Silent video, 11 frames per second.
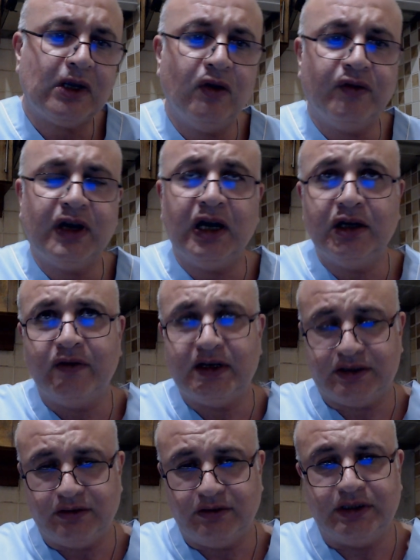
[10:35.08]
of
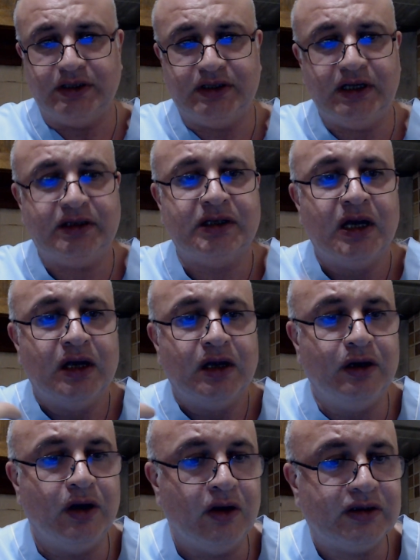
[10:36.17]
cardiovascular disease,
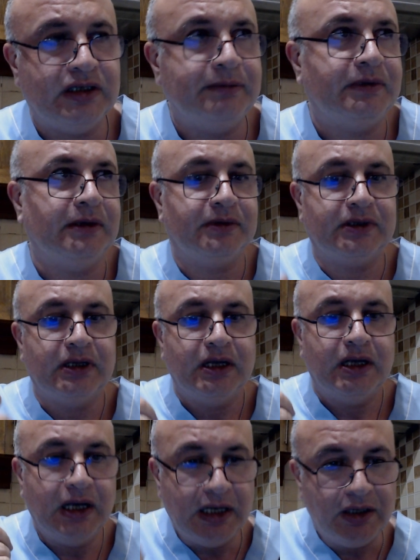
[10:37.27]
no symptoms,
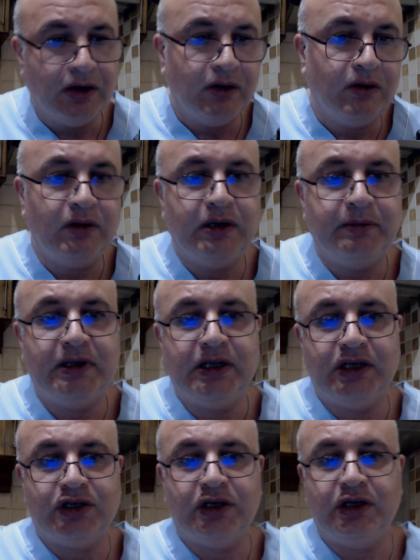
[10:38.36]
and no
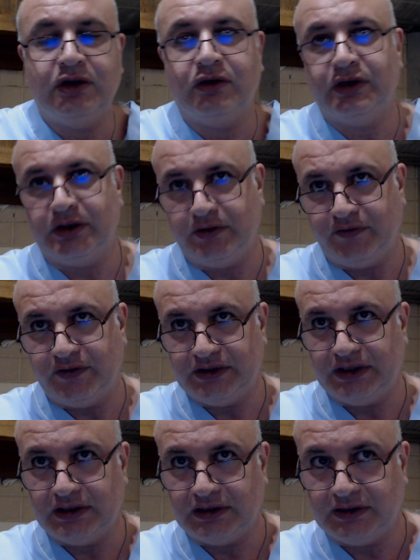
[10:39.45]
limitation in ordinary
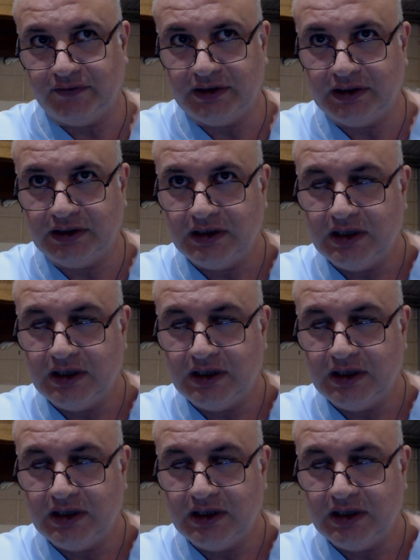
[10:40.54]
physical activity.